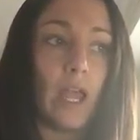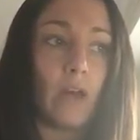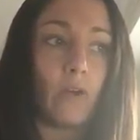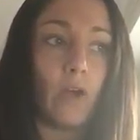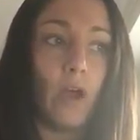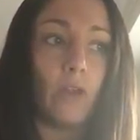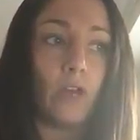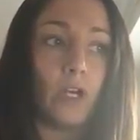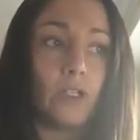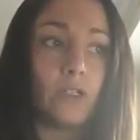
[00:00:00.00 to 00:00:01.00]
and/or
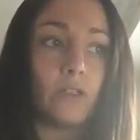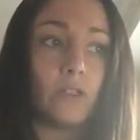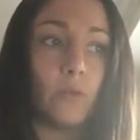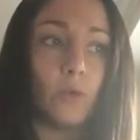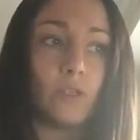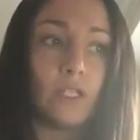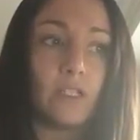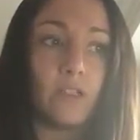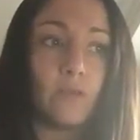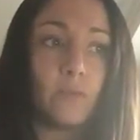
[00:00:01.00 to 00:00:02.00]
other symbol
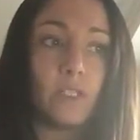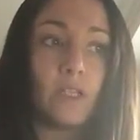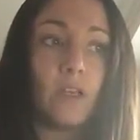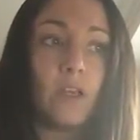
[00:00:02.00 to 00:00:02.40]
systems.